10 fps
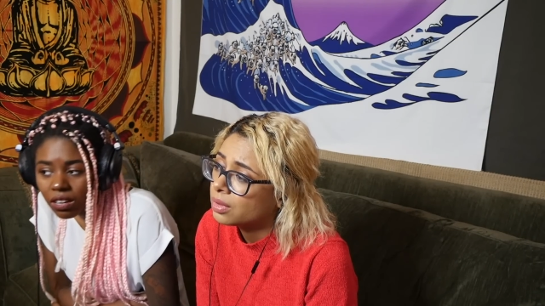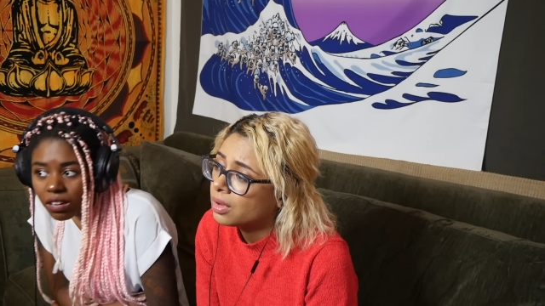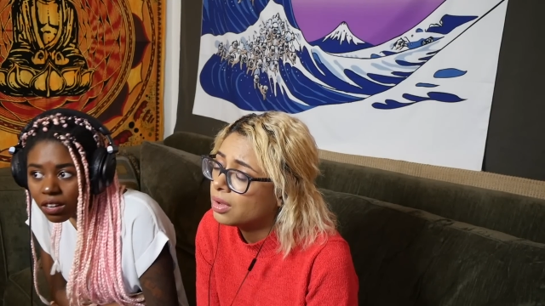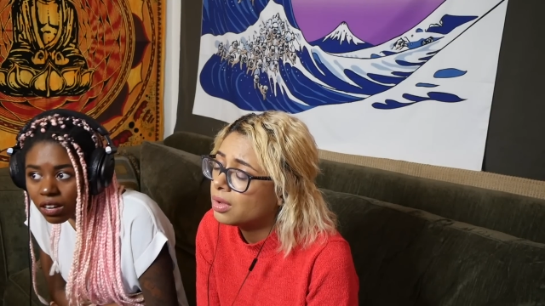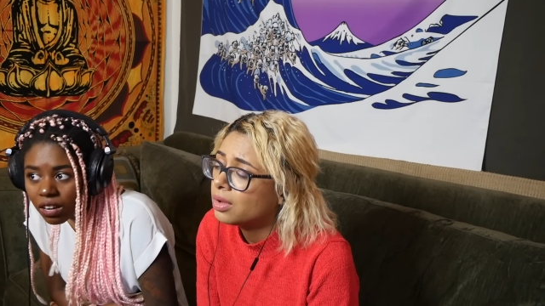
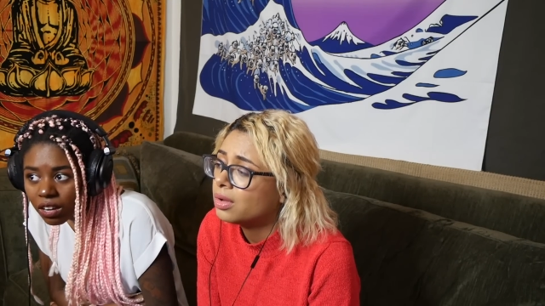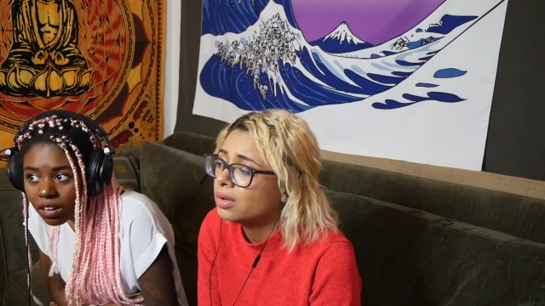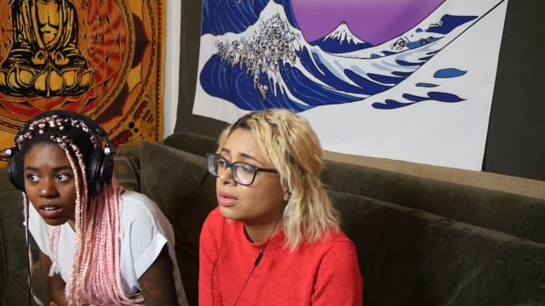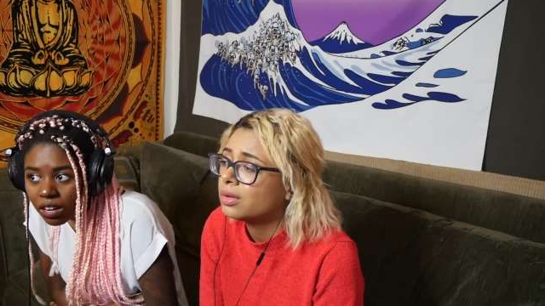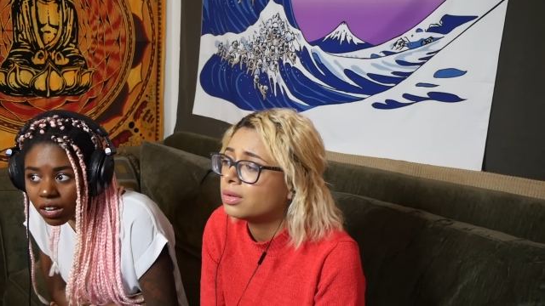
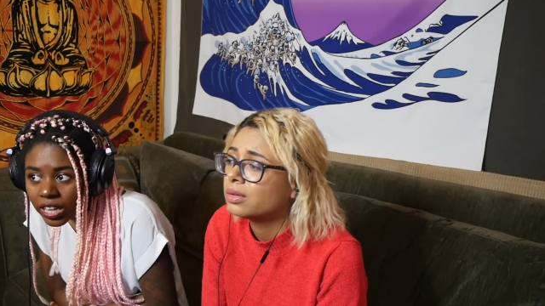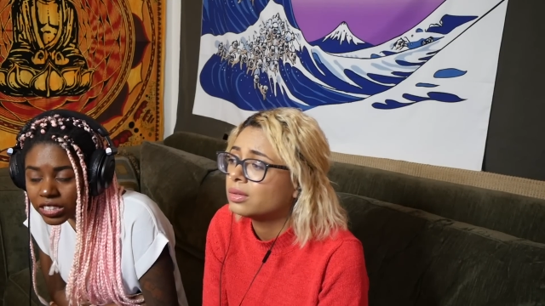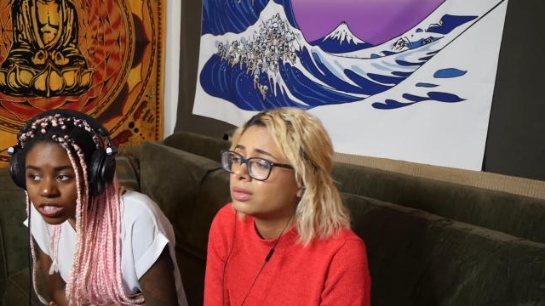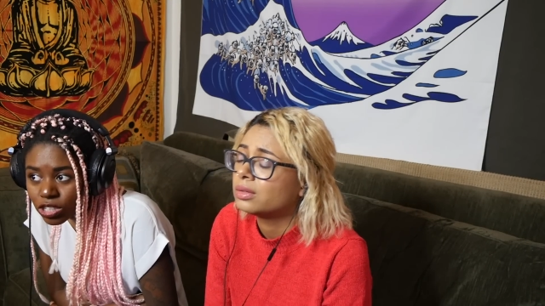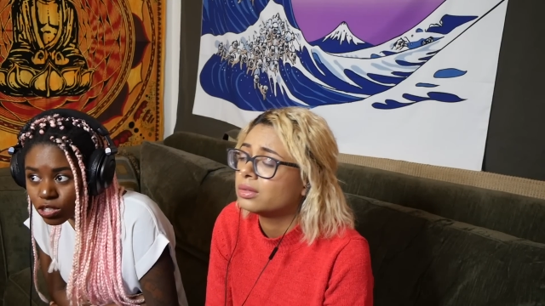Speaker 1: Oh.
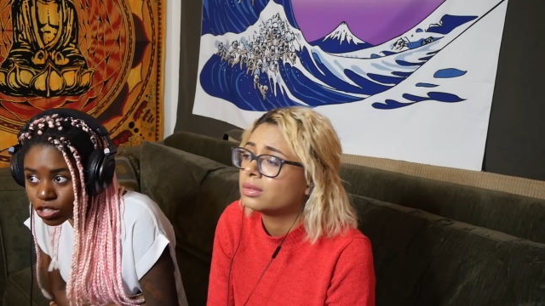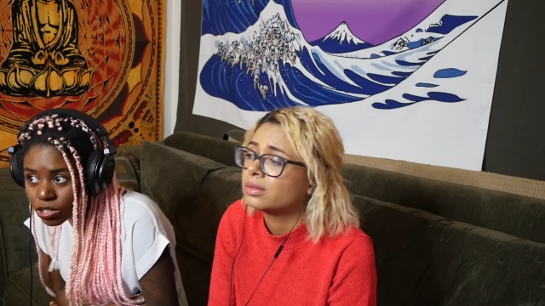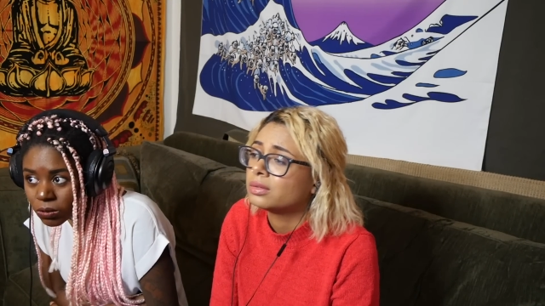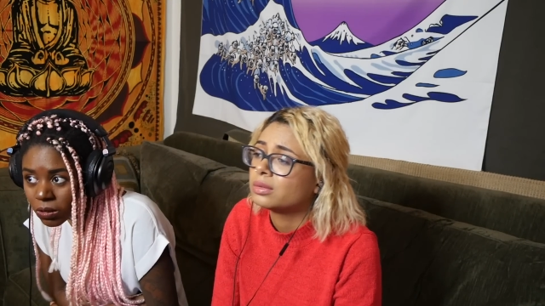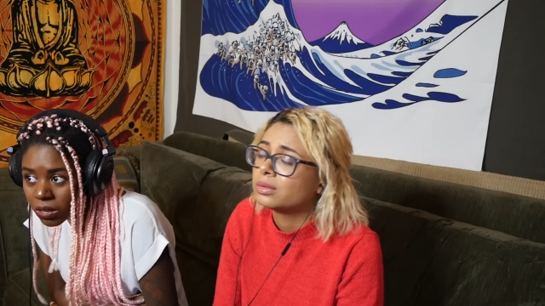Excuse
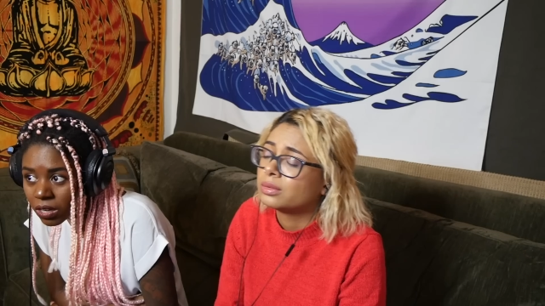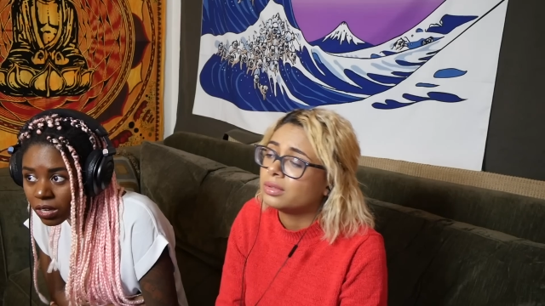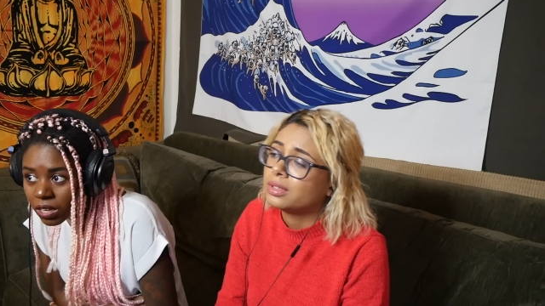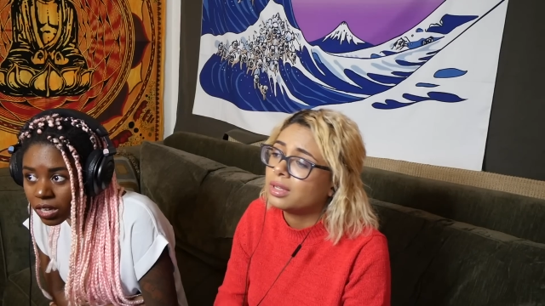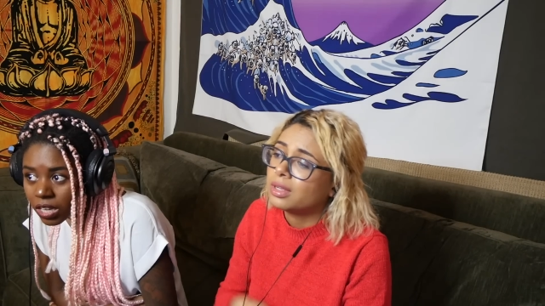you? Oh,
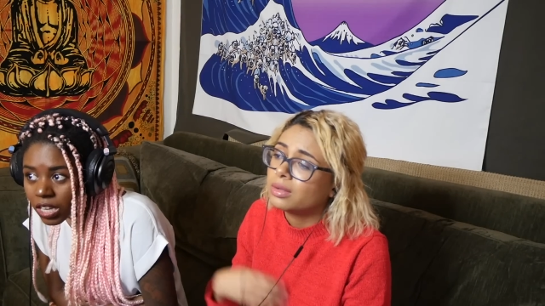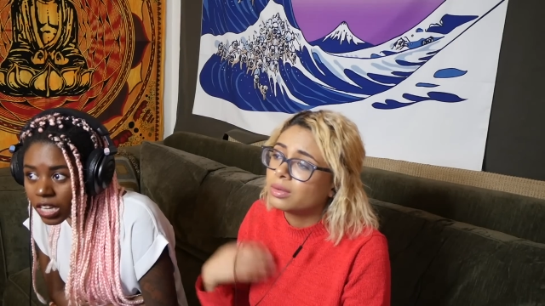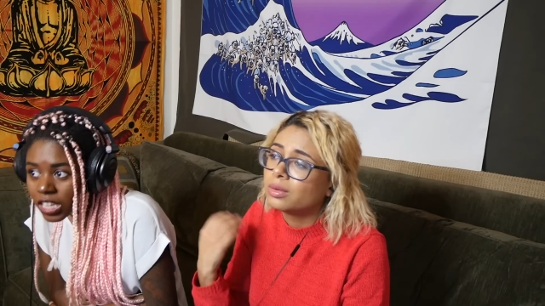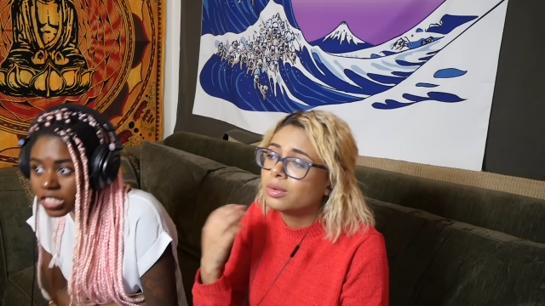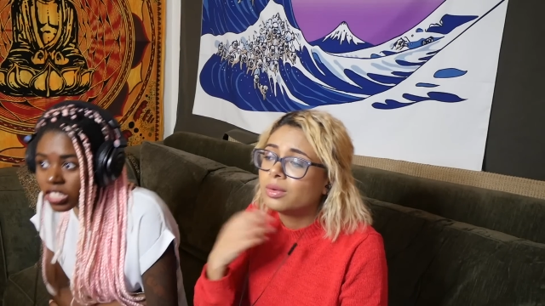no.
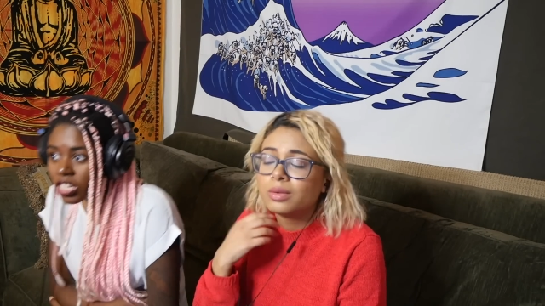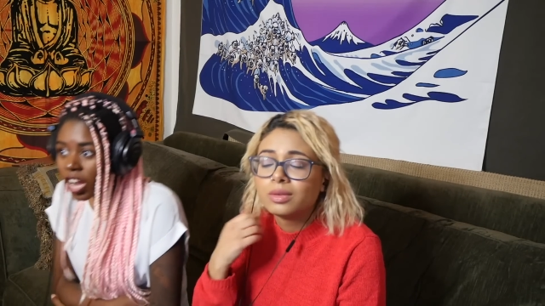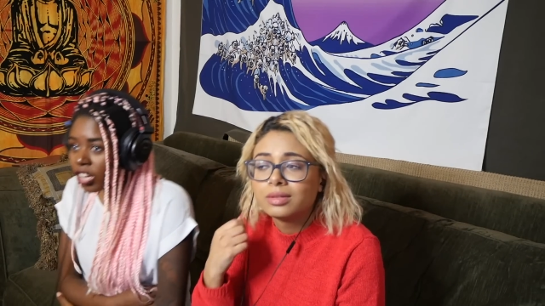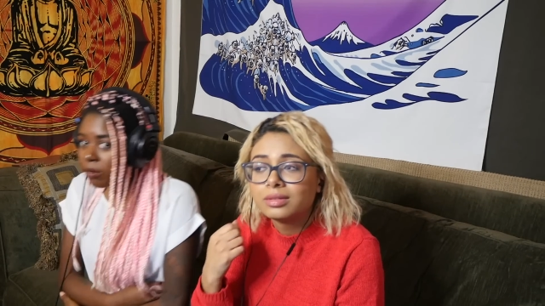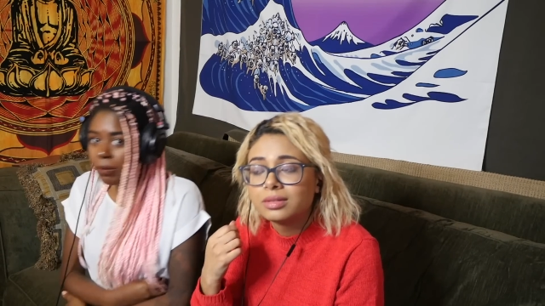He is
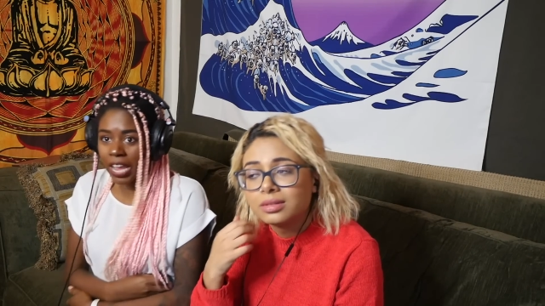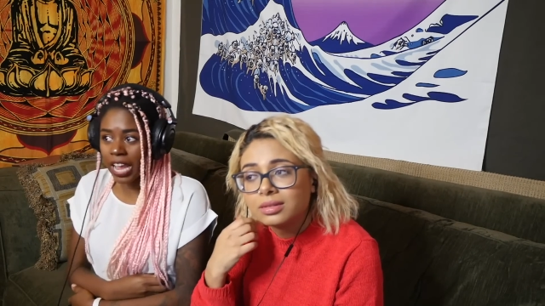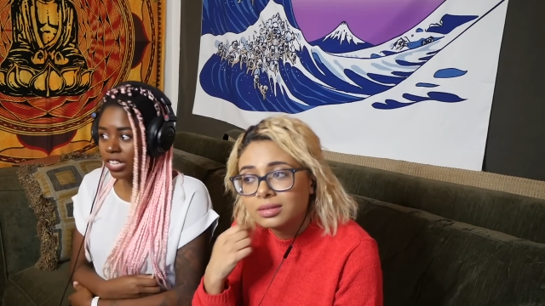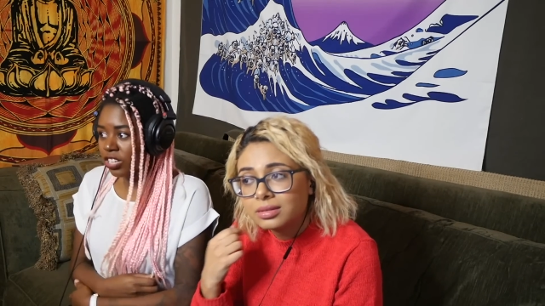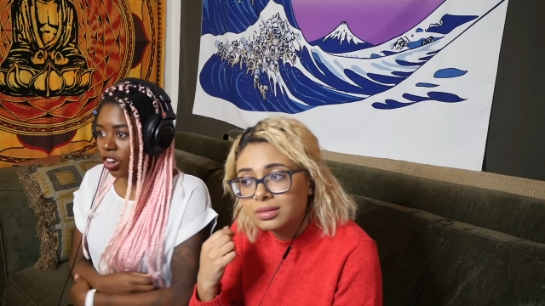not going to be
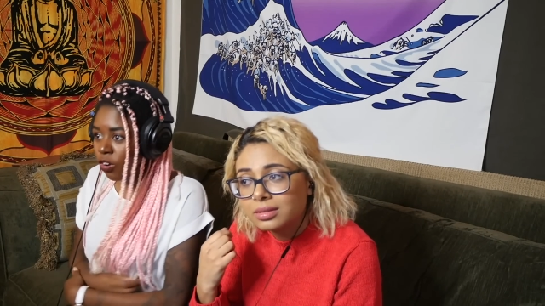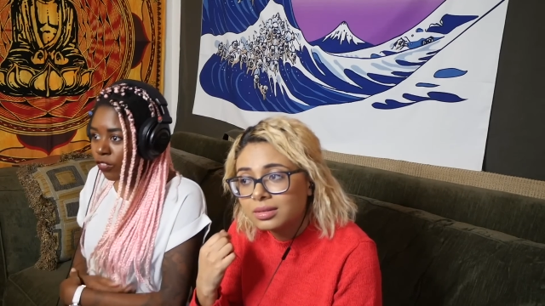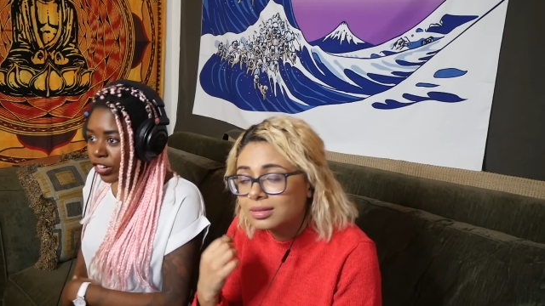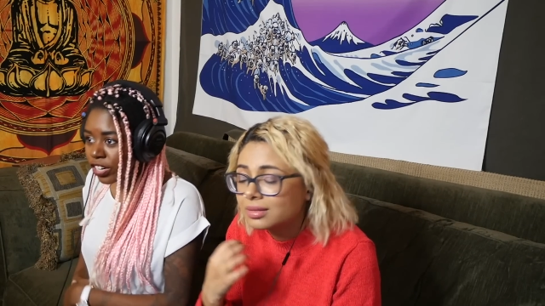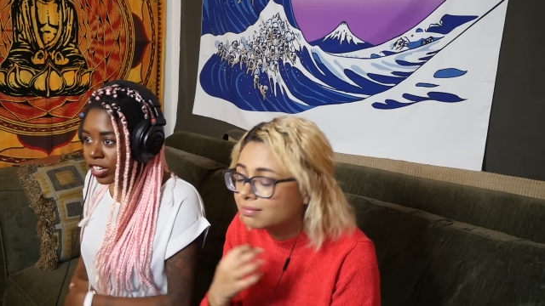handed
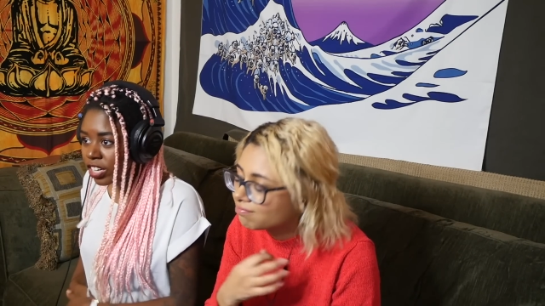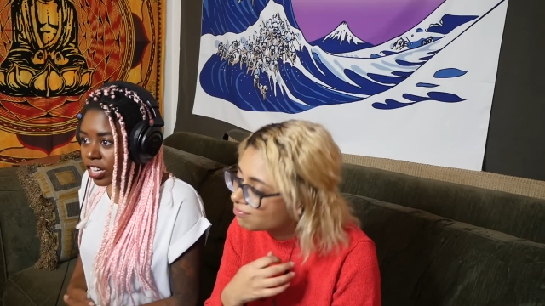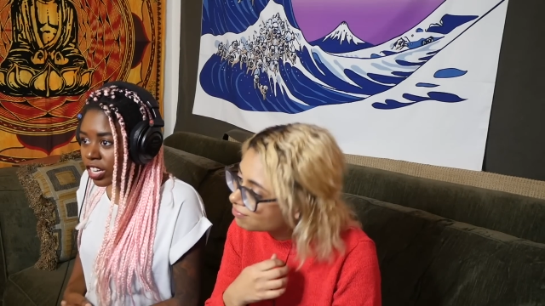over.